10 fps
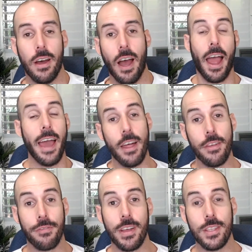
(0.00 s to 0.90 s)
I had other
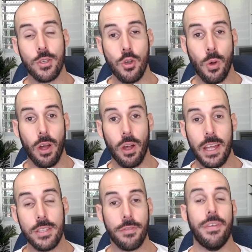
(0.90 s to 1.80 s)
friends who were
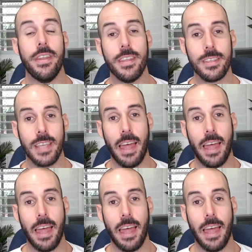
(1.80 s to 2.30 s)
into fitness,